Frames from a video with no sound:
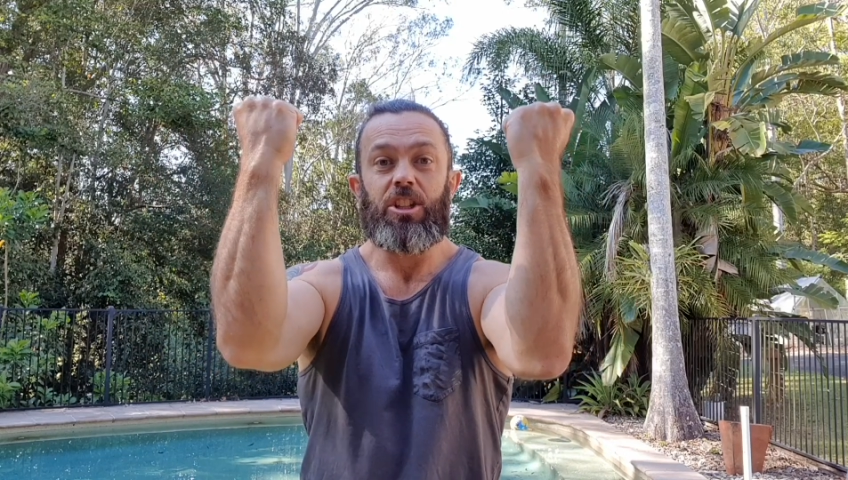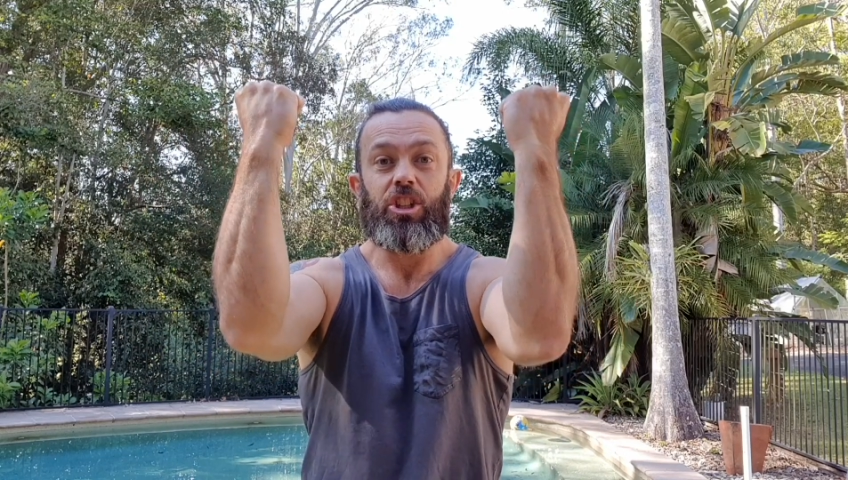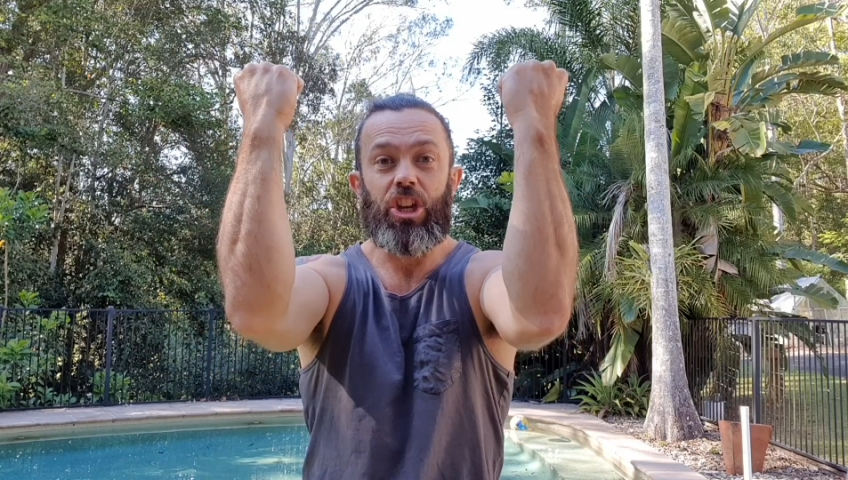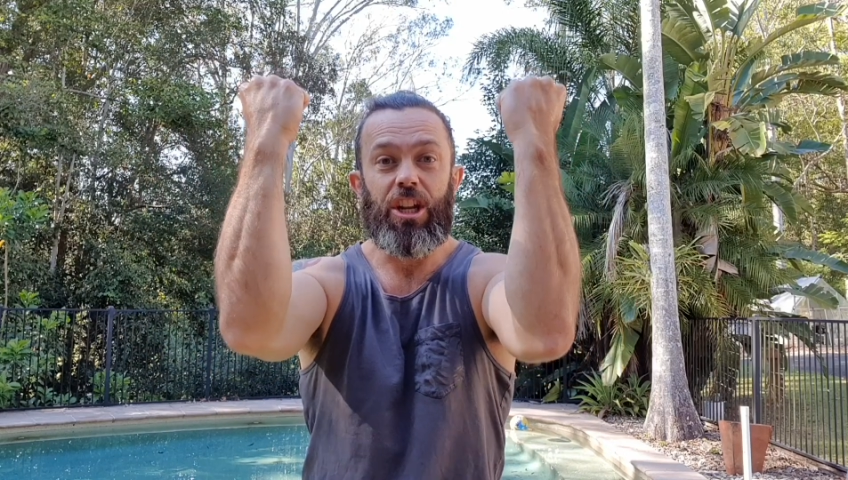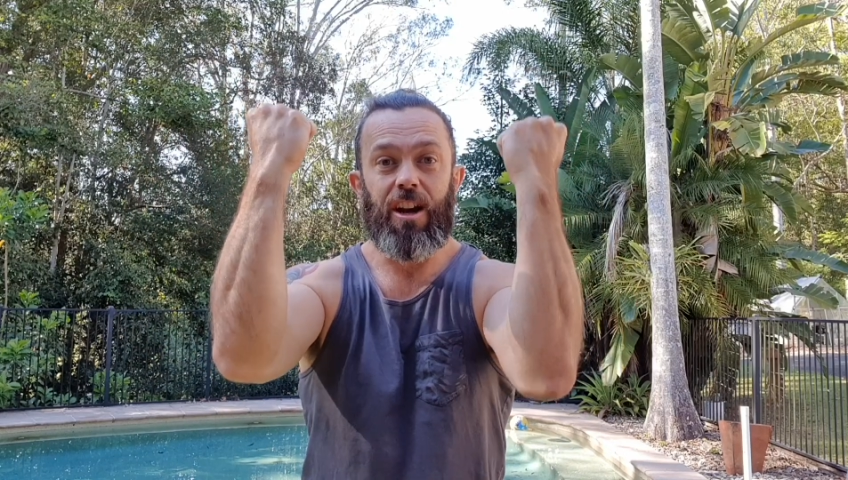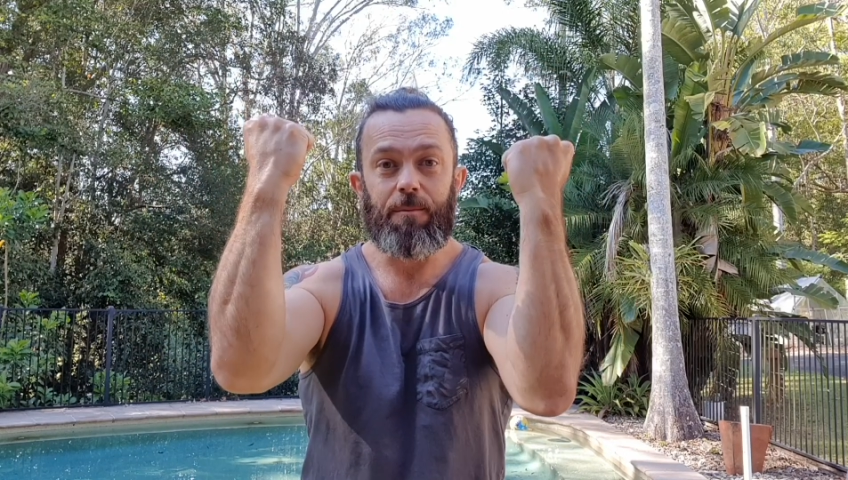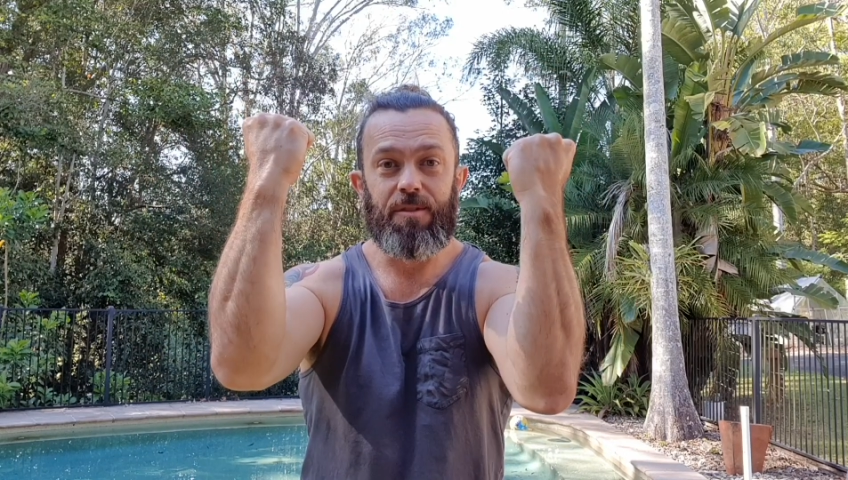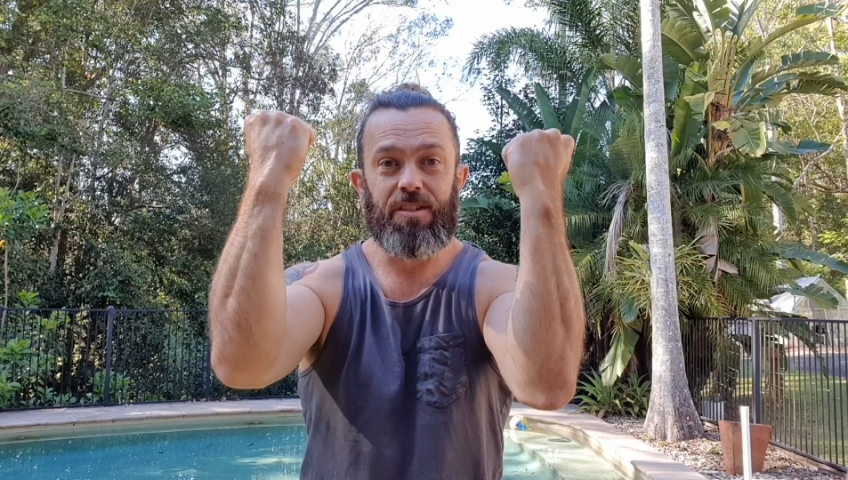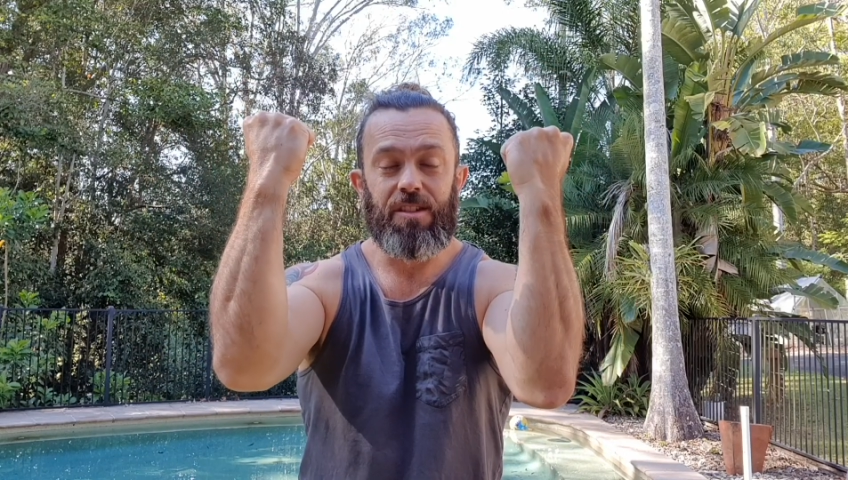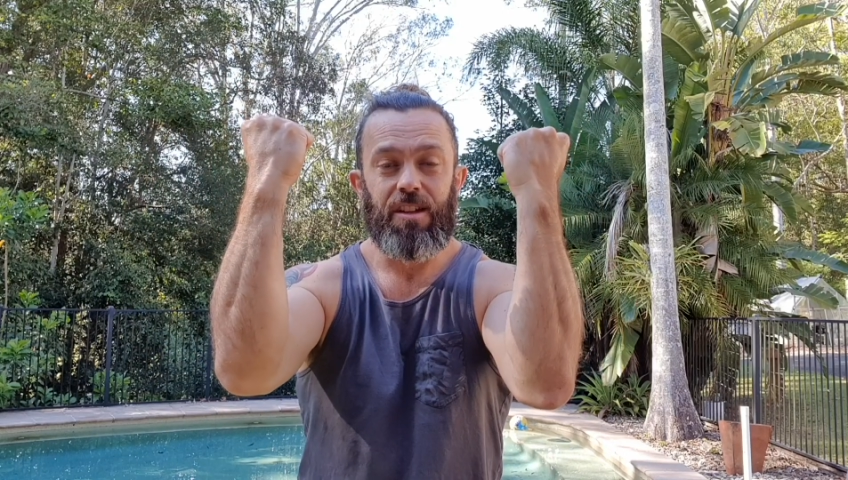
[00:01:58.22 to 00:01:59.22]

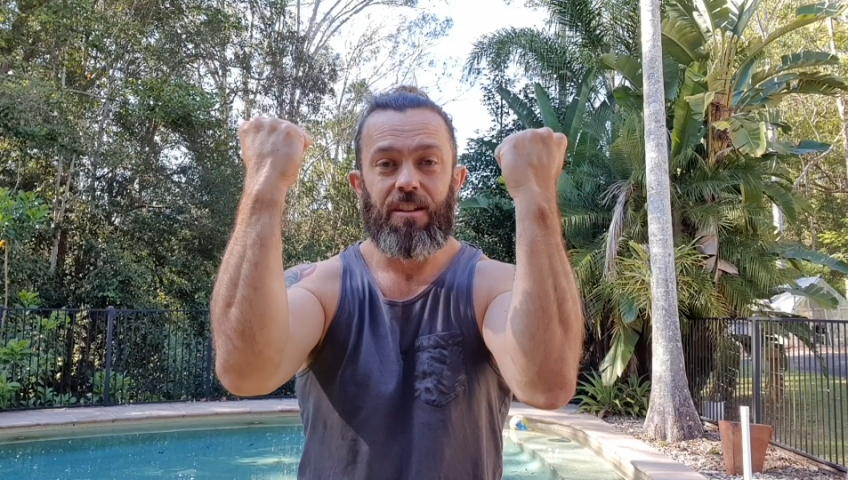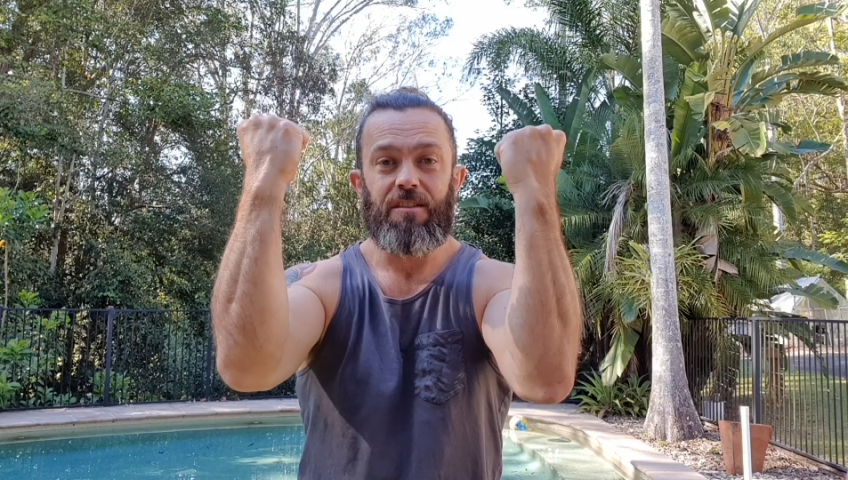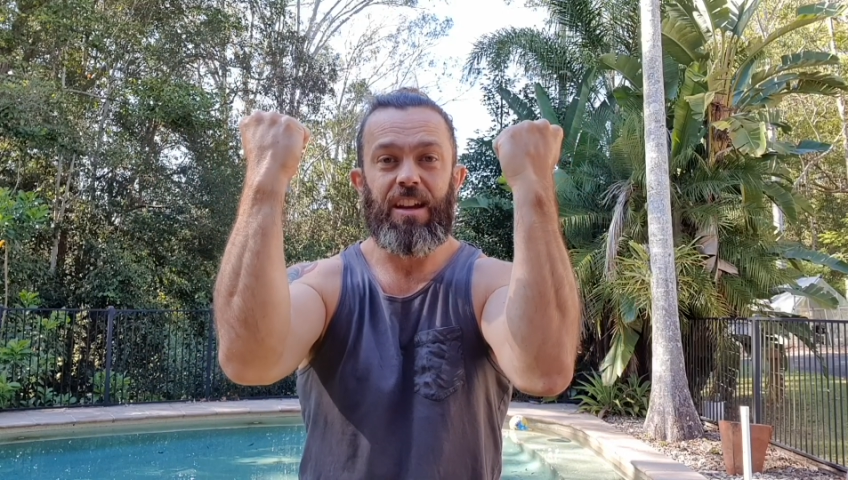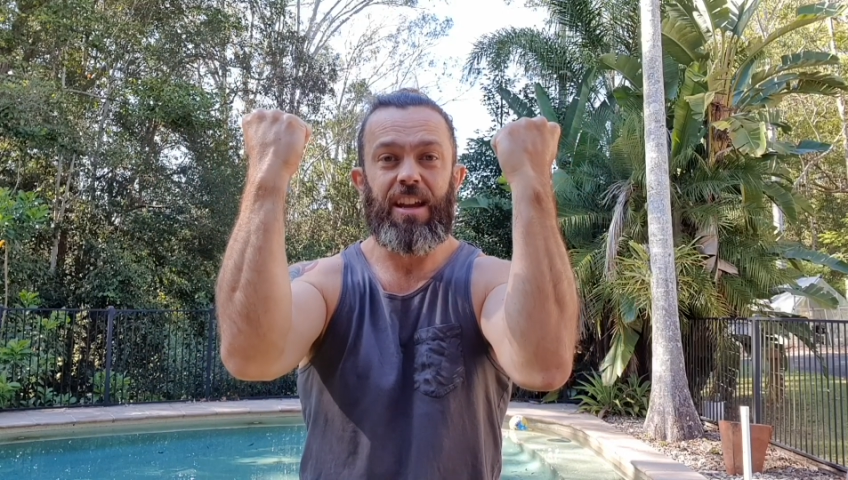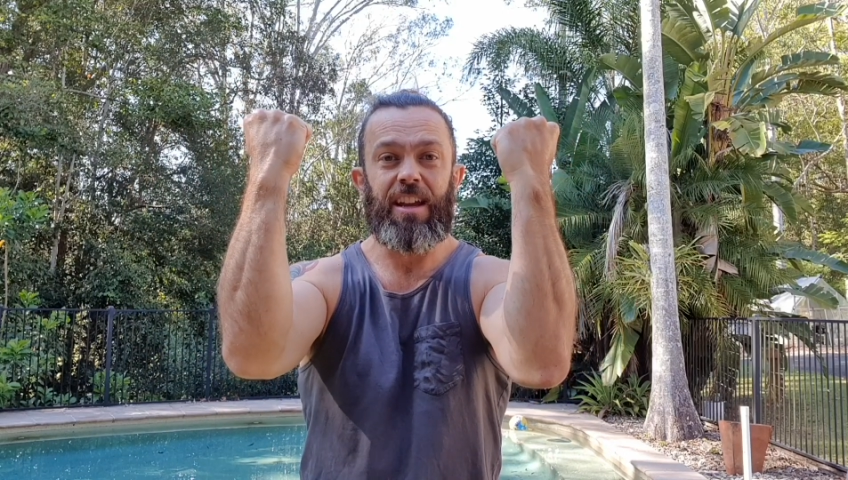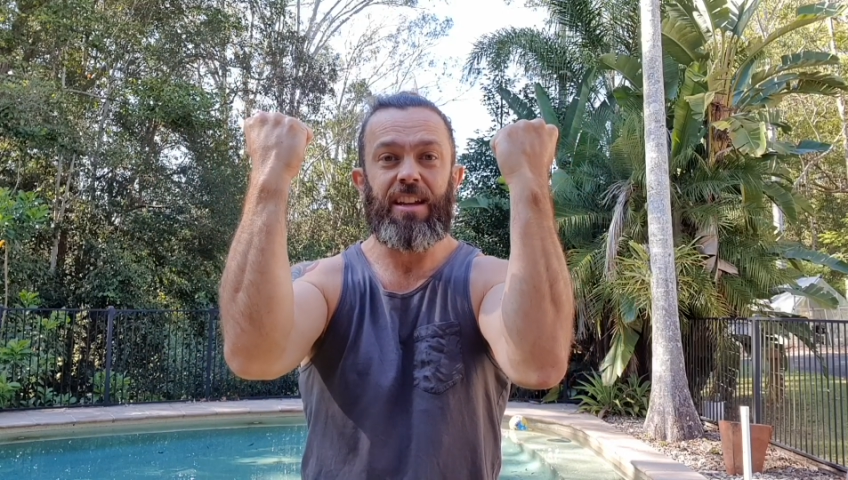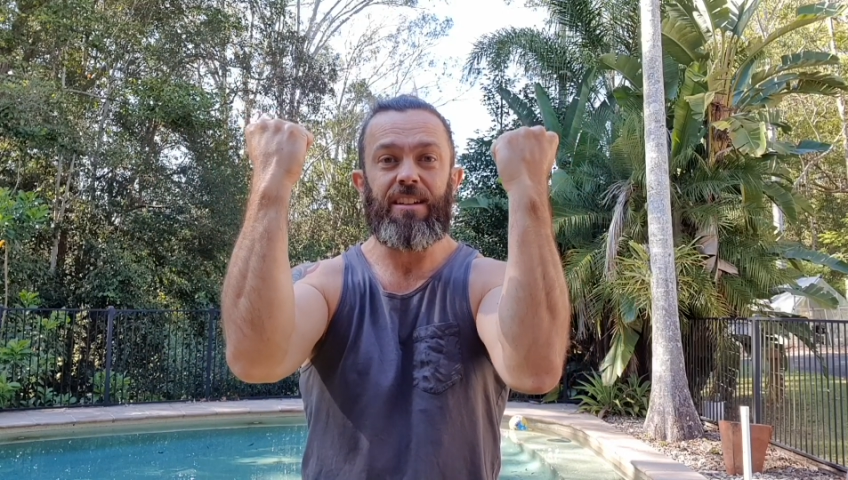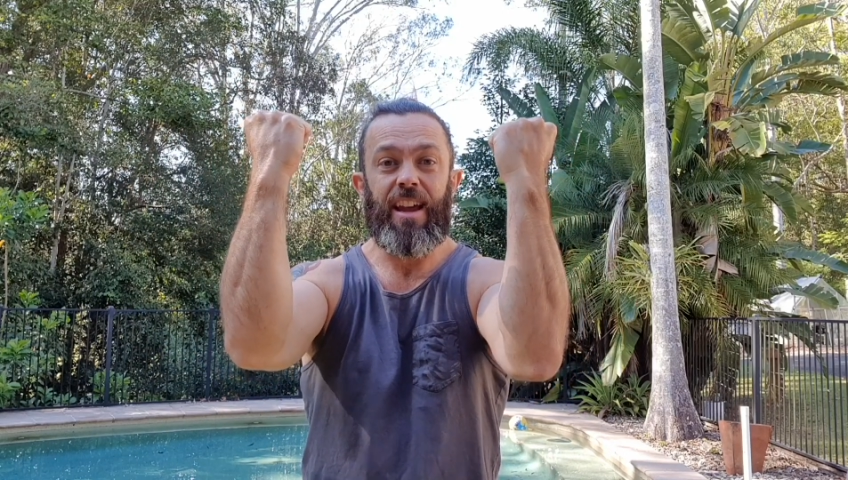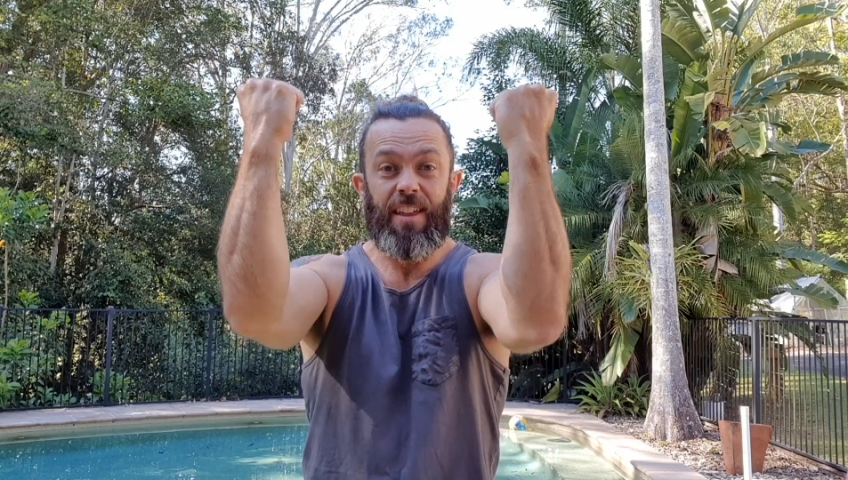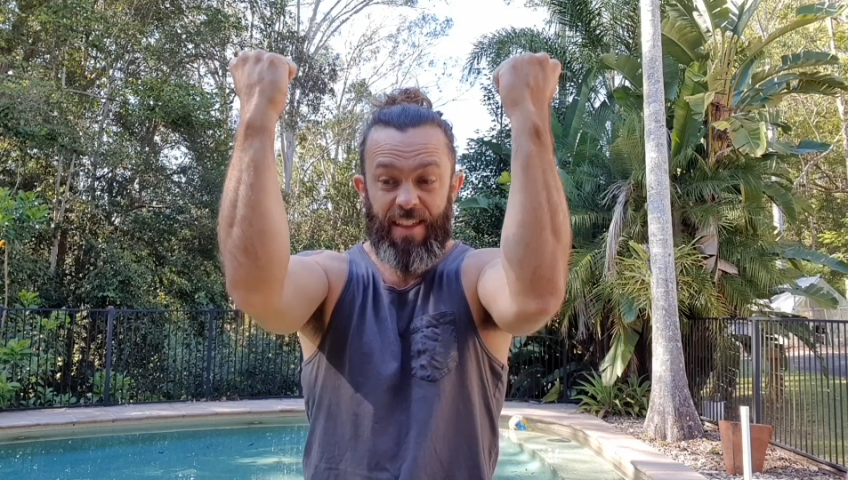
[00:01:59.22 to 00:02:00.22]
chin-ups, and